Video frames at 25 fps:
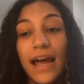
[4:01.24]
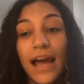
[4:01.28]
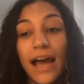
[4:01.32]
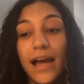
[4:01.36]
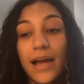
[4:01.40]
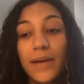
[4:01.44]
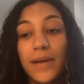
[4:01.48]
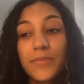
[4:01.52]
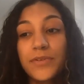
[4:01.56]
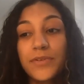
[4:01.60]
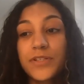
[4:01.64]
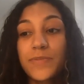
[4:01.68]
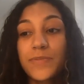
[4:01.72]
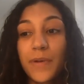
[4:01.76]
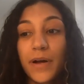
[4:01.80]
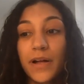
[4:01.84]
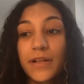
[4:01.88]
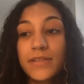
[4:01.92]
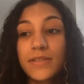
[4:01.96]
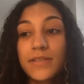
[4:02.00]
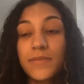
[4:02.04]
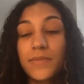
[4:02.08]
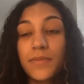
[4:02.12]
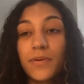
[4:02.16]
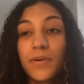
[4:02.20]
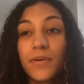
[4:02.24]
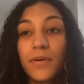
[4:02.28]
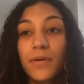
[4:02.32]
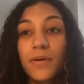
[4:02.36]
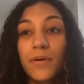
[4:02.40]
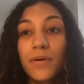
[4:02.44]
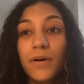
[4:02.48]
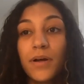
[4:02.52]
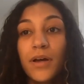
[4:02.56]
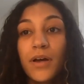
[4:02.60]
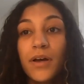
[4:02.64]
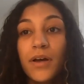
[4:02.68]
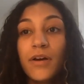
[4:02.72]
I'm
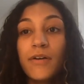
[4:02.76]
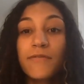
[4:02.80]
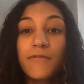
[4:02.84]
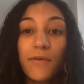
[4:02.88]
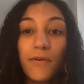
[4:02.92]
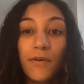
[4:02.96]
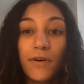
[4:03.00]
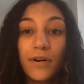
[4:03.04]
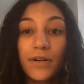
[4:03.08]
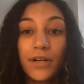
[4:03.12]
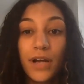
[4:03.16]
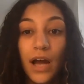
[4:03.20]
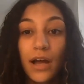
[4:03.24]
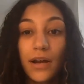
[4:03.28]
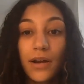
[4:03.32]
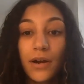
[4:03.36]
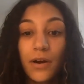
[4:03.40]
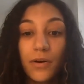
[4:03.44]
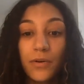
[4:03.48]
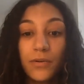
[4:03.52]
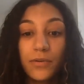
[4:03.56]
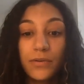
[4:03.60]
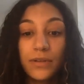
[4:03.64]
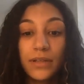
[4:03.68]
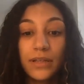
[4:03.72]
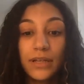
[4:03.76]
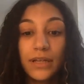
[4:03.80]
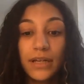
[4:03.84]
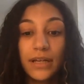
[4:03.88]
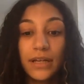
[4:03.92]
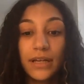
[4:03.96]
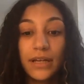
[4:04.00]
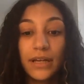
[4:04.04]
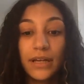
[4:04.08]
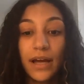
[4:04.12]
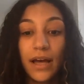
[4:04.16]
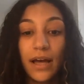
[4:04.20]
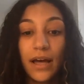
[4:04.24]
responsible for not
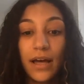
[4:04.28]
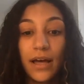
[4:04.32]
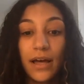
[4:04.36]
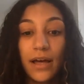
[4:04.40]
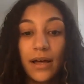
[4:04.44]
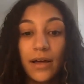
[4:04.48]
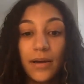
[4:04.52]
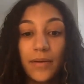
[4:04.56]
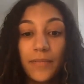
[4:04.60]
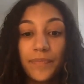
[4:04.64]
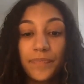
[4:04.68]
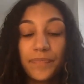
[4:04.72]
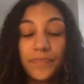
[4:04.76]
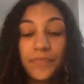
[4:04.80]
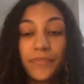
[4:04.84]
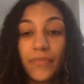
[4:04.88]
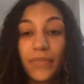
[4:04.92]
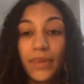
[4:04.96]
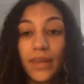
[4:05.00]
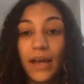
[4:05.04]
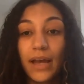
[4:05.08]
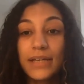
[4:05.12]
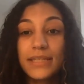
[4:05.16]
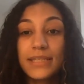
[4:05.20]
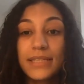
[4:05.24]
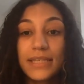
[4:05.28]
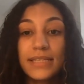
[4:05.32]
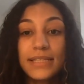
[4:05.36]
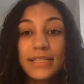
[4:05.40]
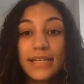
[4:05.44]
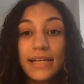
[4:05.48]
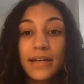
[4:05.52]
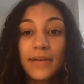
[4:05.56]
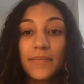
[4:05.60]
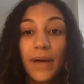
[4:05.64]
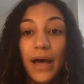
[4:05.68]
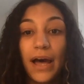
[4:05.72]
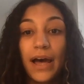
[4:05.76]
only
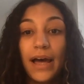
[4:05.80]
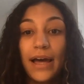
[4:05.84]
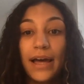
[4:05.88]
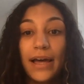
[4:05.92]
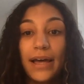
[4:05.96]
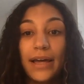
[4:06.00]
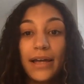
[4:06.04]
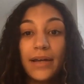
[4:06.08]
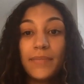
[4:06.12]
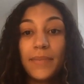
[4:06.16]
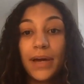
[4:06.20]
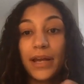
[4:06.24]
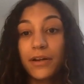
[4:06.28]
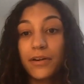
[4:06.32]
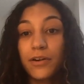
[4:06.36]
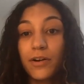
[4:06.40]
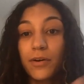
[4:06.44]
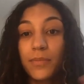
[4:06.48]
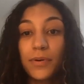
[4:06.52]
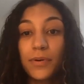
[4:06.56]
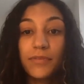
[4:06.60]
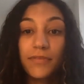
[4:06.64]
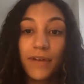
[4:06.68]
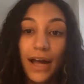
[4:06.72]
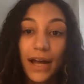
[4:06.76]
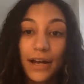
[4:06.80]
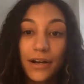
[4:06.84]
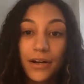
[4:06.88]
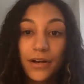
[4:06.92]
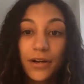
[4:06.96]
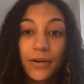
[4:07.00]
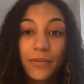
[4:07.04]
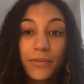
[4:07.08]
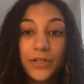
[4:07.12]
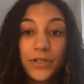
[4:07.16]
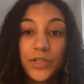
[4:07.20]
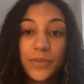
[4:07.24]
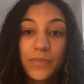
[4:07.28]
assisting my medical
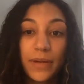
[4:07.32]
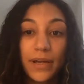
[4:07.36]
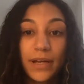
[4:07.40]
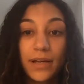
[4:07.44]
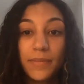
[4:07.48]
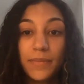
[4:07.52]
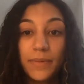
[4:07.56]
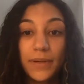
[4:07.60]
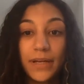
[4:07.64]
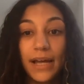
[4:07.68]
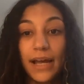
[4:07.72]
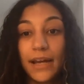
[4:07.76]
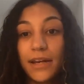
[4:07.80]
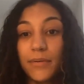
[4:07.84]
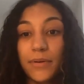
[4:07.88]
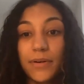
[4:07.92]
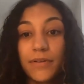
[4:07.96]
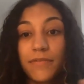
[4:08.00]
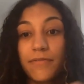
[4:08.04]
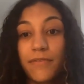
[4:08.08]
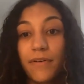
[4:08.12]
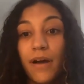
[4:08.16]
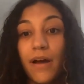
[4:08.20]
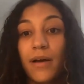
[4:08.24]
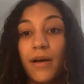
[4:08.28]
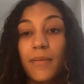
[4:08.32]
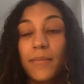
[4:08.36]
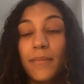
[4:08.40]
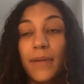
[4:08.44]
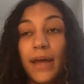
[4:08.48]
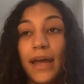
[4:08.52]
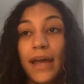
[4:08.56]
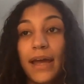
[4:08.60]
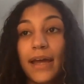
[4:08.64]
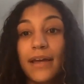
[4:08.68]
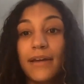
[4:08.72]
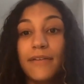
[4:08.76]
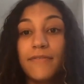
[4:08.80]
provider, which may be anywhere from
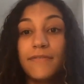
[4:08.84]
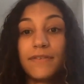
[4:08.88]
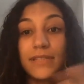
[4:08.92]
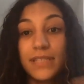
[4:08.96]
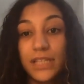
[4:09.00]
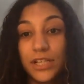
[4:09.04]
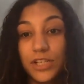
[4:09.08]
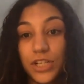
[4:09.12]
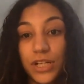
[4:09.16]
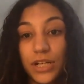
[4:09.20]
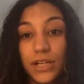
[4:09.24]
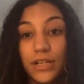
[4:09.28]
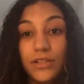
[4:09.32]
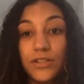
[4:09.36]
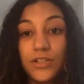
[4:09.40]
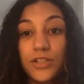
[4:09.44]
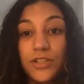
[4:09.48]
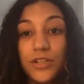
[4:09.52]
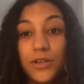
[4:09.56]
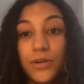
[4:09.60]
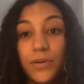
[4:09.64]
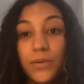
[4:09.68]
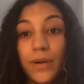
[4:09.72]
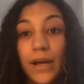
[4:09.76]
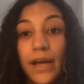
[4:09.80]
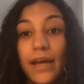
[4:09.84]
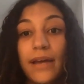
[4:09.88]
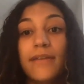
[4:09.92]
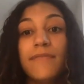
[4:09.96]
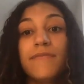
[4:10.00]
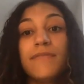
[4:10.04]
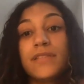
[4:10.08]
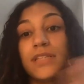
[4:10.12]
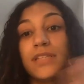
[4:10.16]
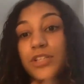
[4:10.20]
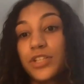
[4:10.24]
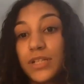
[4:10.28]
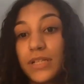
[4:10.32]
a physician to a
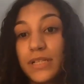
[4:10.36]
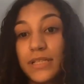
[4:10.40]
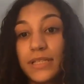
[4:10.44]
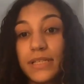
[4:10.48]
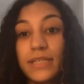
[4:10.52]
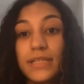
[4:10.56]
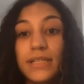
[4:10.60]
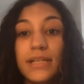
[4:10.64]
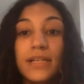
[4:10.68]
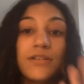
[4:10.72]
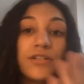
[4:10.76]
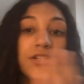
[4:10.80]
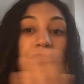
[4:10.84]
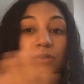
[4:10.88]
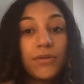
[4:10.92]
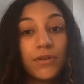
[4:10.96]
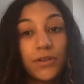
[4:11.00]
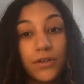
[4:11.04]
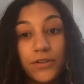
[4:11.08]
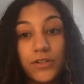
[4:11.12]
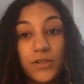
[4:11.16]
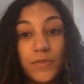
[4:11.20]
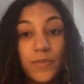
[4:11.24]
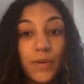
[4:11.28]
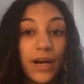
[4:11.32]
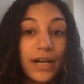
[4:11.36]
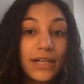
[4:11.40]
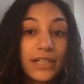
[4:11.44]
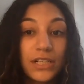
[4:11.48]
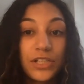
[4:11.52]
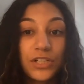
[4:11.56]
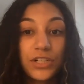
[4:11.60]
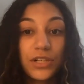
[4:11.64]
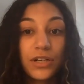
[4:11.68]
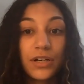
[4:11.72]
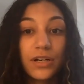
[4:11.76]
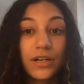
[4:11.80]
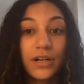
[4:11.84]
physician assistant to a nurse
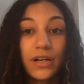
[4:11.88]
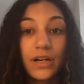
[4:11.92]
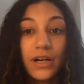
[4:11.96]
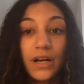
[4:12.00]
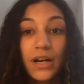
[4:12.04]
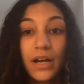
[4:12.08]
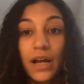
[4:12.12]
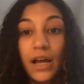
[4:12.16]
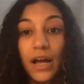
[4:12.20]
practitioner.